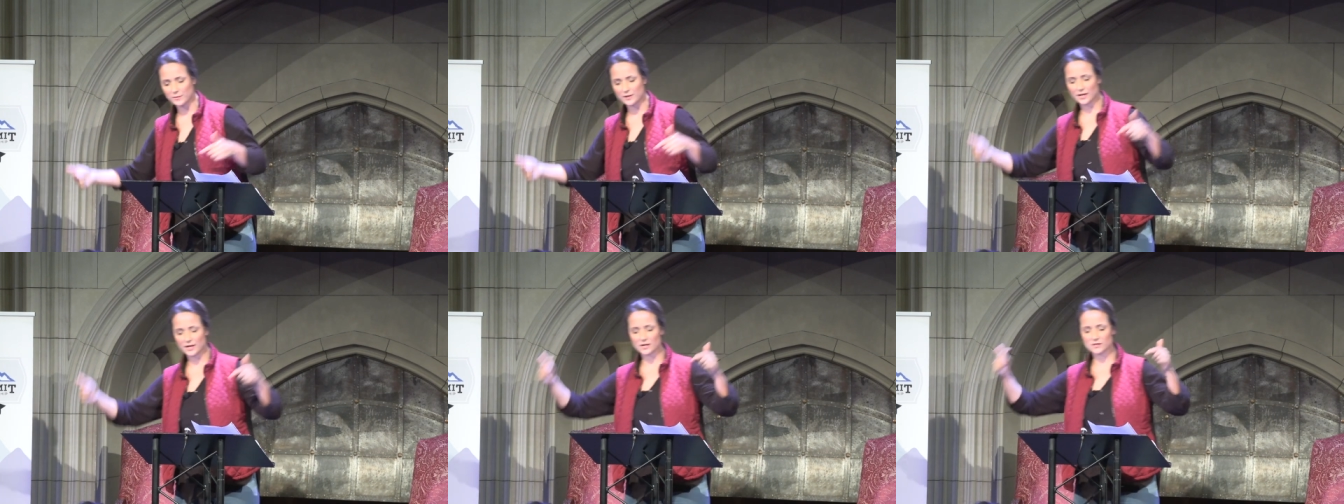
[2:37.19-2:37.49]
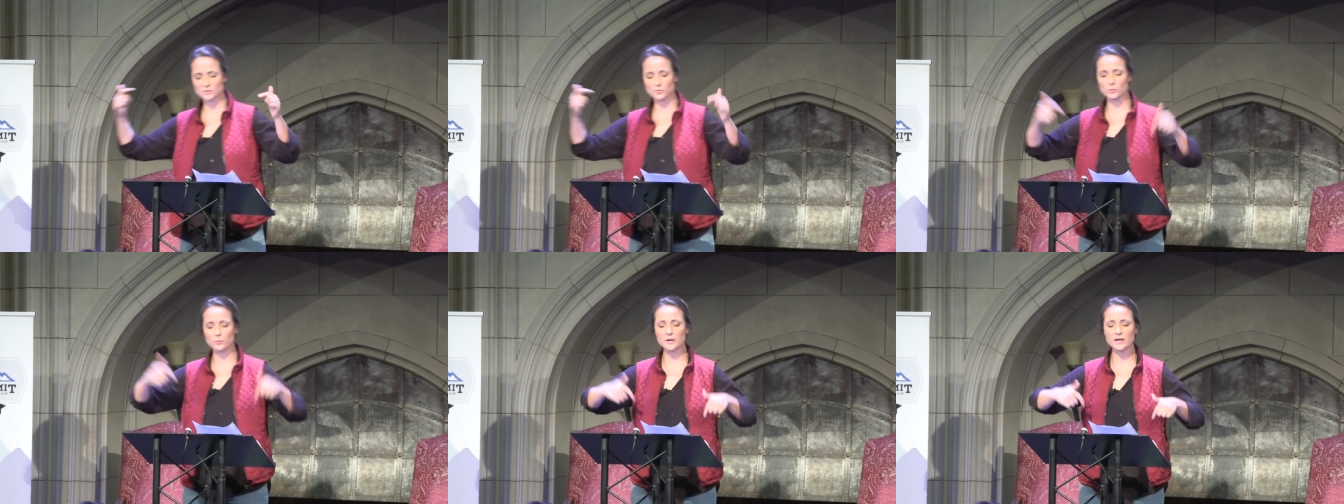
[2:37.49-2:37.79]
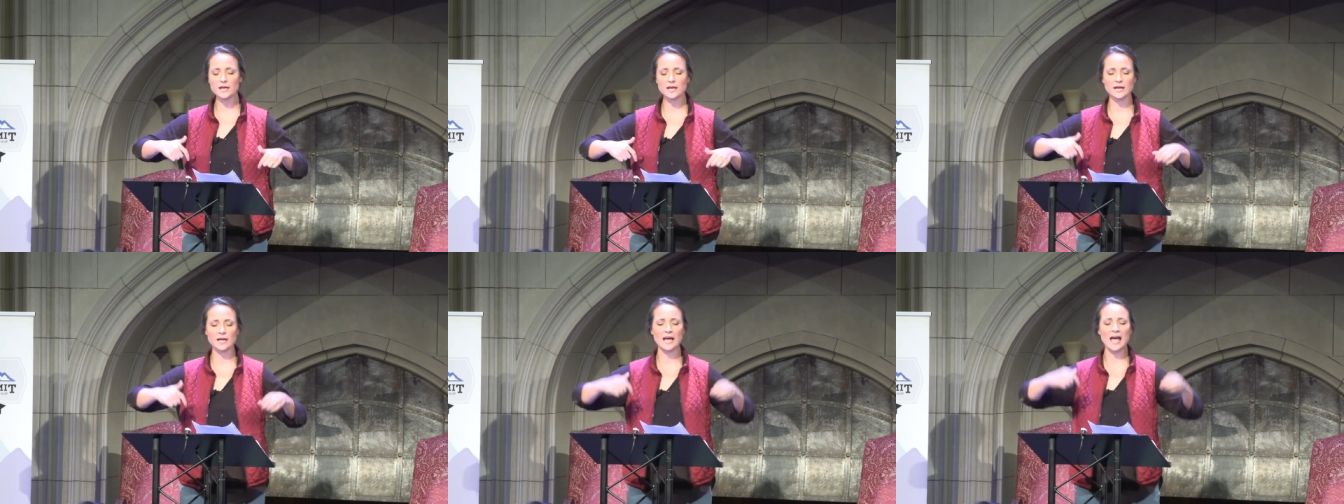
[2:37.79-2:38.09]
because
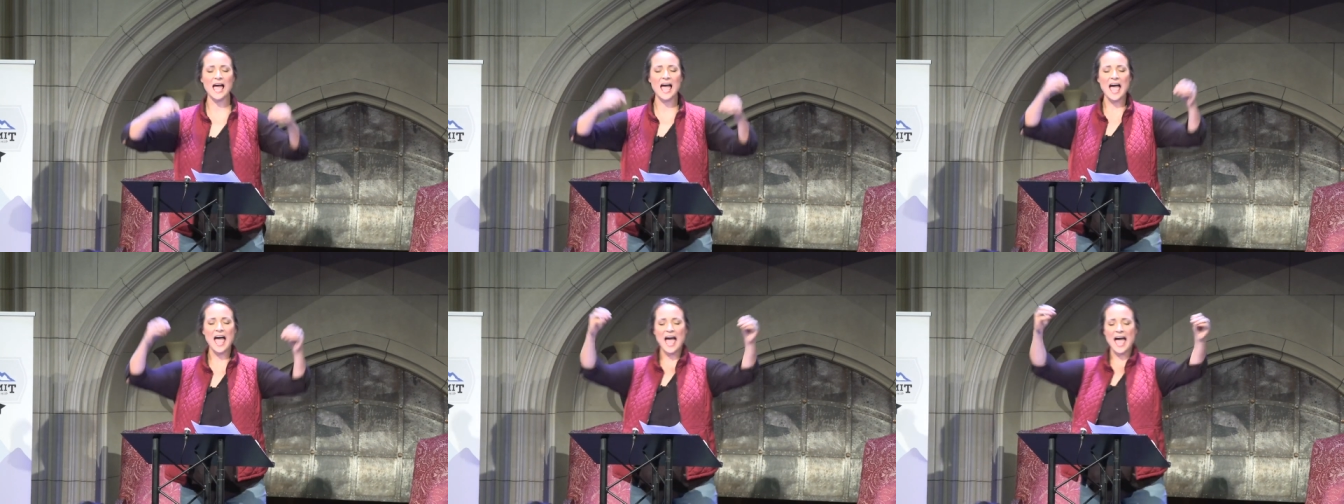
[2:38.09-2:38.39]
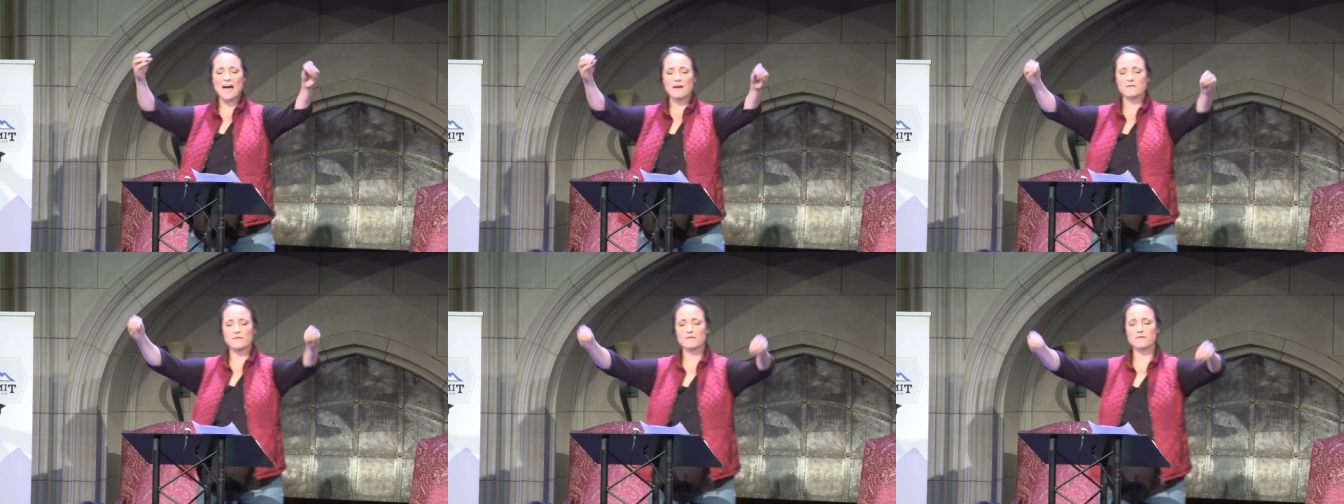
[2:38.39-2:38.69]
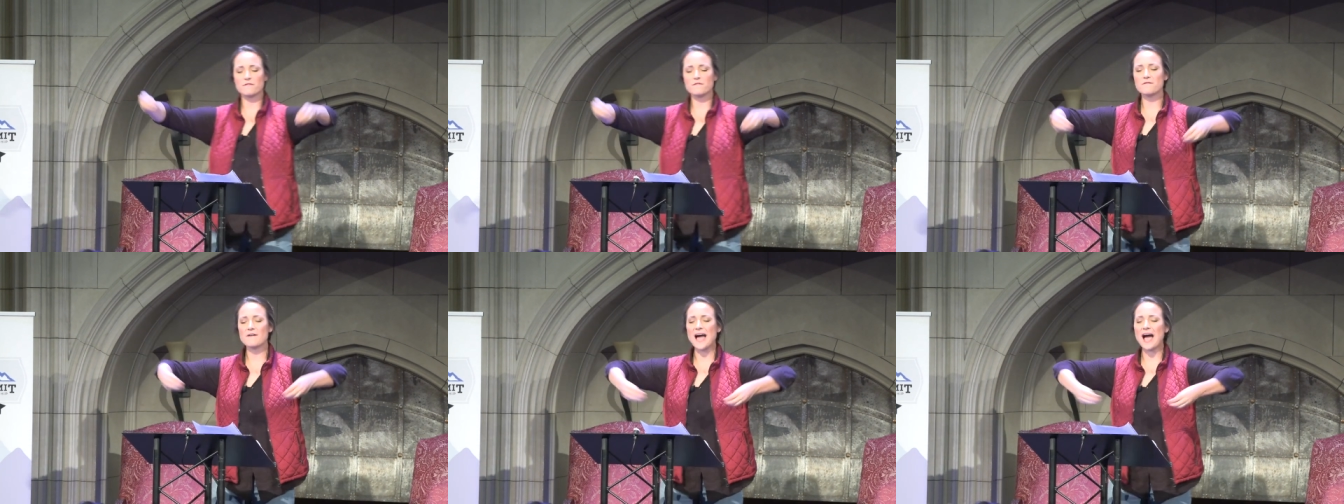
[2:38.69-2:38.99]
we have
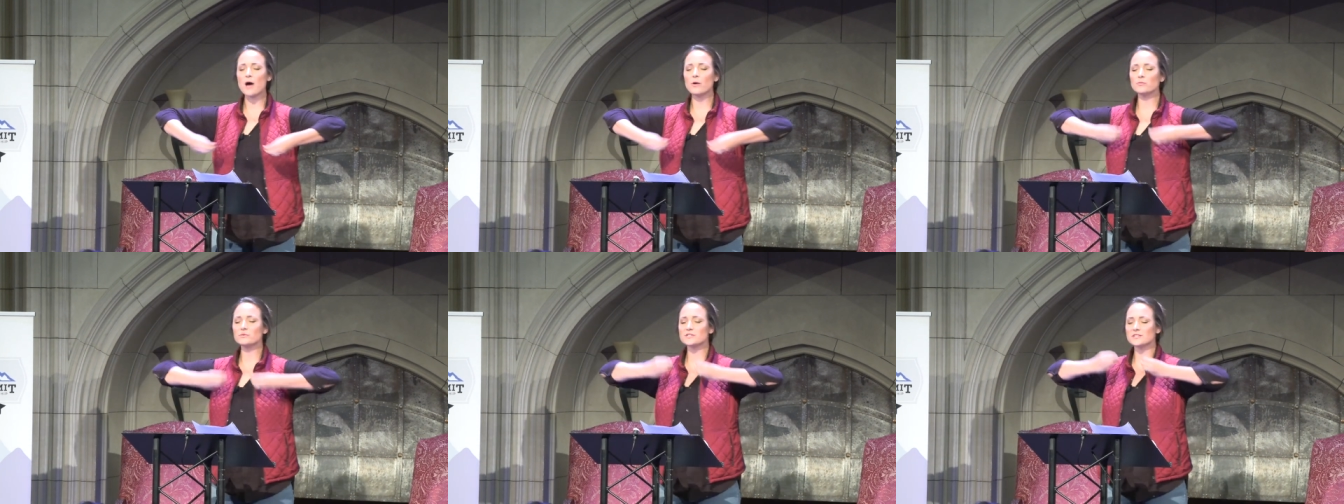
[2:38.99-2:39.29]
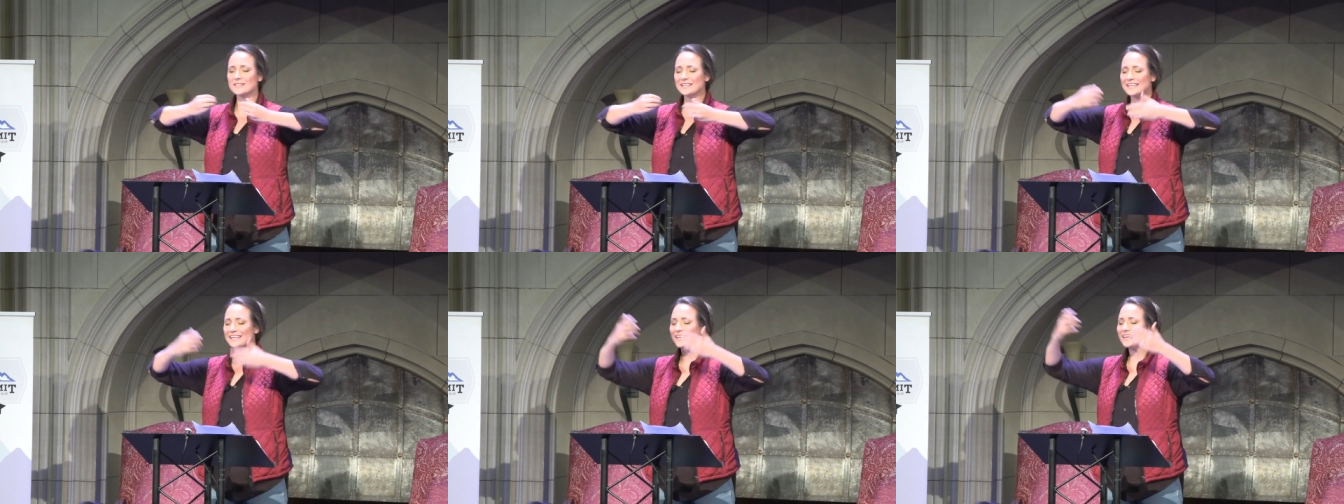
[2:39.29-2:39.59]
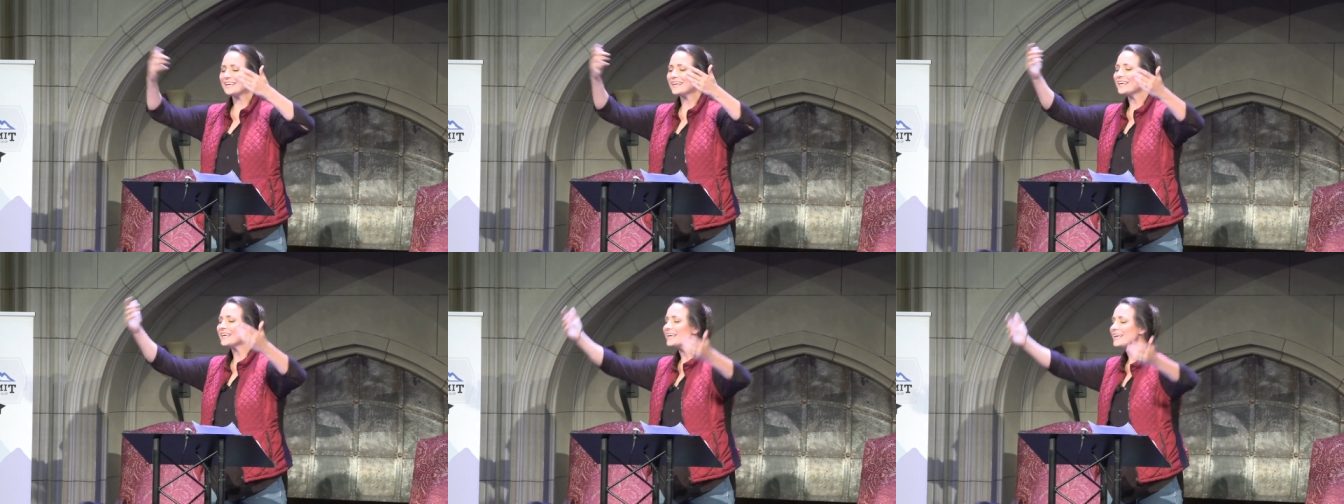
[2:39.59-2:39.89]
found the
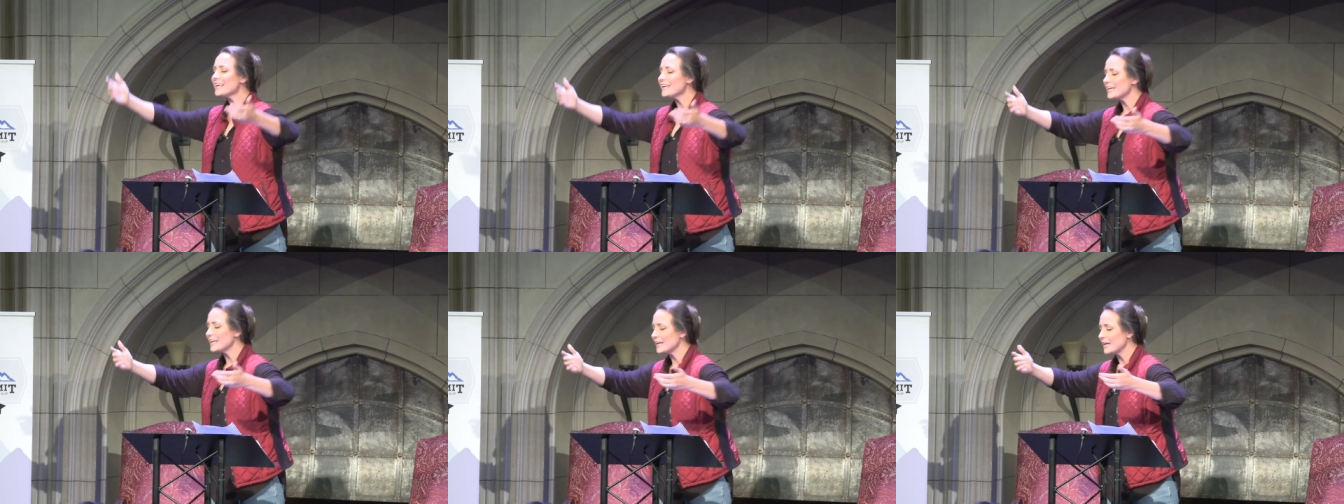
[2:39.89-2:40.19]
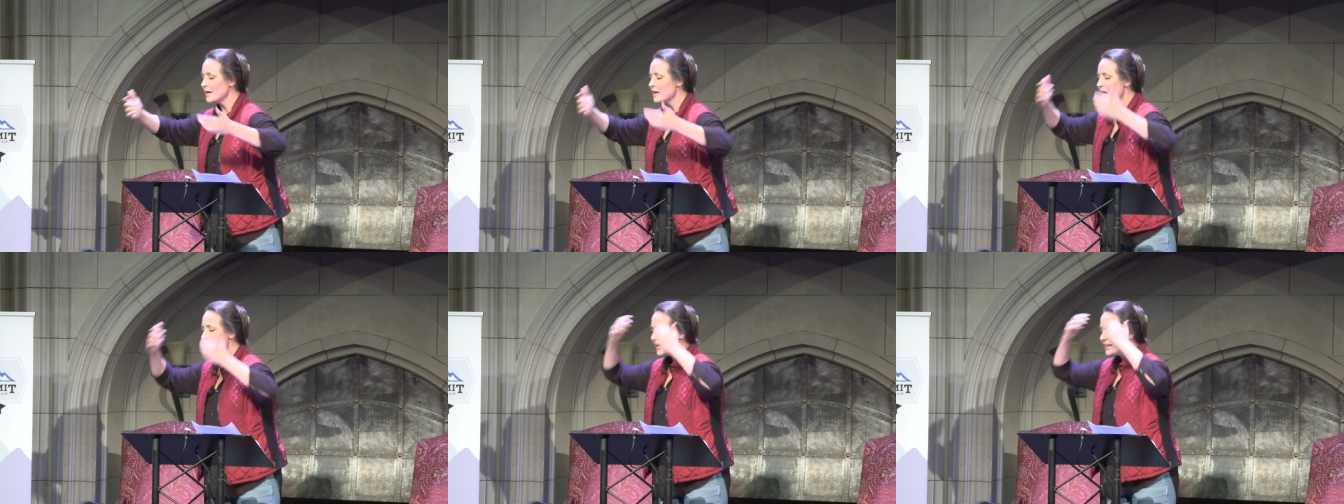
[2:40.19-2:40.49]
key